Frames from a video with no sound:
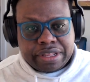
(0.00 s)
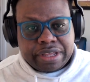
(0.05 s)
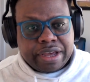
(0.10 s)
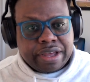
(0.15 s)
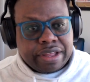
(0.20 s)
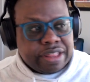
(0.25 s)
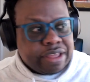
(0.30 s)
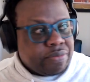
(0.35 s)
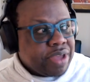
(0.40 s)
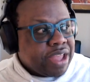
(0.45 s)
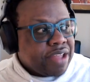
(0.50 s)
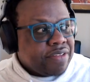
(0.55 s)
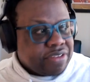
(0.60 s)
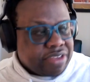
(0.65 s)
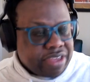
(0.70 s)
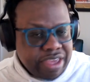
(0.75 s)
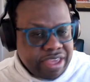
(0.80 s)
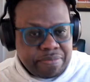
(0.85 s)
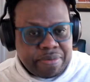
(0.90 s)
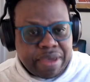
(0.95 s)
uh, that we have to
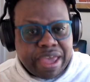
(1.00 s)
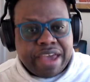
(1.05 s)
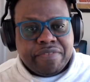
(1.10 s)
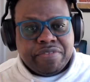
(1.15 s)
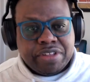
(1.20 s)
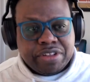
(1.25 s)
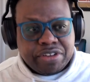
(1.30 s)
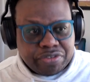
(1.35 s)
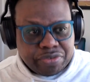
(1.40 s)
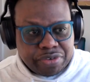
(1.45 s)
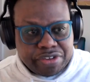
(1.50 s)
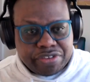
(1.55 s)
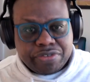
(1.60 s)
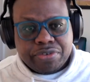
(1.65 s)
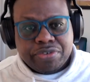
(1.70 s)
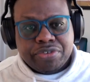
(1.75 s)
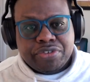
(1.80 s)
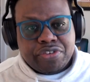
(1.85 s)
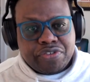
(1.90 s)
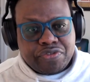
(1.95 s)
keep having those
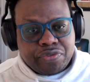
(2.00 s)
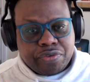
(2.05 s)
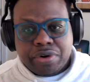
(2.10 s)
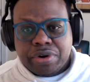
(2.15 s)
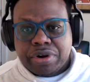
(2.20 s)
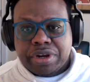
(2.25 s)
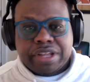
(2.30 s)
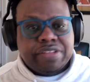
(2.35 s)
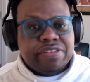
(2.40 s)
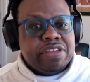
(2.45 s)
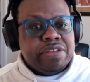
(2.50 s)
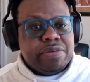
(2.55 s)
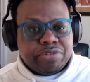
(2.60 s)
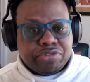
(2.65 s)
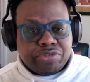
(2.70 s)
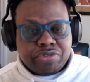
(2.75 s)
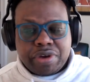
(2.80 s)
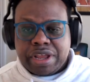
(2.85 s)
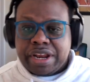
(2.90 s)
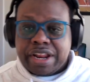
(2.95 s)
resources for
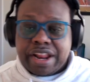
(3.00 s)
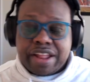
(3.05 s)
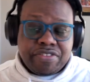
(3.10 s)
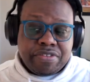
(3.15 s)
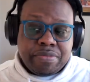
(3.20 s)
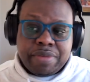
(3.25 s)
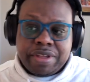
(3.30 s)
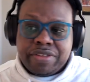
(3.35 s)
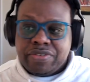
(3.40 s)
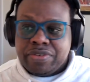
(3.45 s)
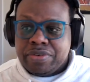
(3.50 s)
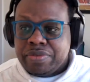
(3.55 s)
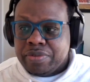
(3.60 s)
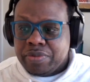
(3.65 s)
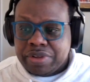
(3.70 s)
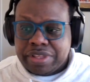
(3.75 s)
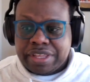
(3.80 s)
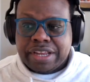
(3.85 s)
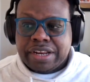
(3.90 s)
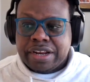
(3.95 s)
continual training. As you mentioned,
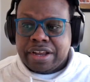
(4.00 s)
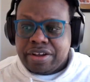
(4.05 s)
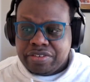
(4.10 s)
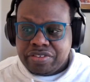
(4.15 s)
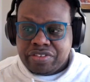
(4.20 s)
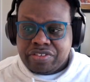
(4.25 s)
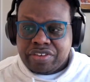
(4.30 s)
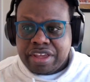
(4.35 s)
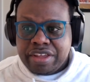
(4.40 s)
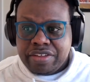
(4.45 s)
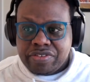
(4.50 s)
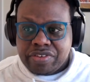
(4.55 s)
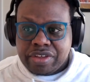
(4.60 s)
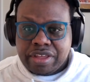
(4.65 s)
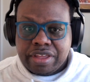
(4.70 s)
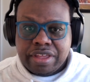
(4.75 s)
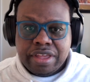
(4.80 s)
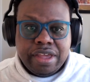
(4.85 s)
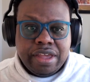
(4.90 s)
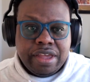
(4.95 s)
with technology
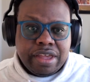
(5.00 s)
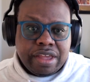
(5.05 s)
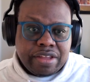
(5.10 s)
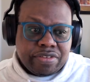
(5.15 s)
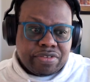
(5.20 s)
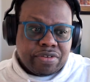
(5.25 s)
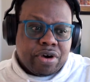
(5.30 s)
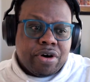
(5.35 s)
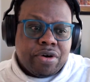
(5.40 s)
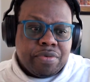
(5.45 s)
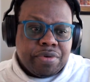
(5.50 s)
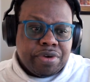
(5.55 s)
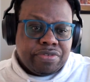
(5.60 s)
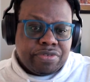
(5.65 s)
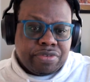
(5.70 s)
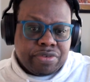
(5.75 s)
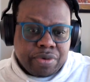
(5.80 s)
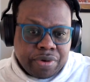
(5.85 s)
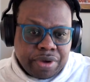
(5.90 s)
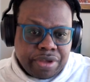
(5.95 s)
changing, it's
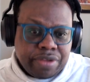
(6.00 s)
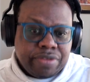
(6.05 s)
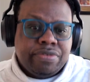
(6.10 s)
always going